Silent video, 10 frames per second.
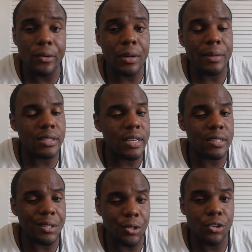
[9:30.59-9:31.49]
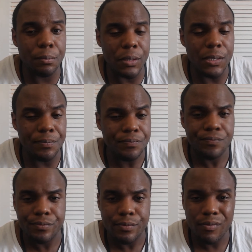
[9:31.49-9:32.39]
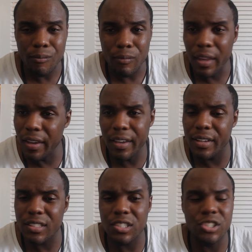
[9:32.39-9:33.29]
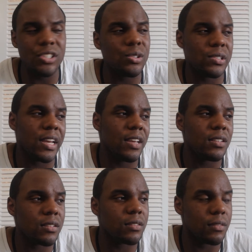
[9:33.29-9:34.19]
I'm not tasting the oak, but again, it's a general taste.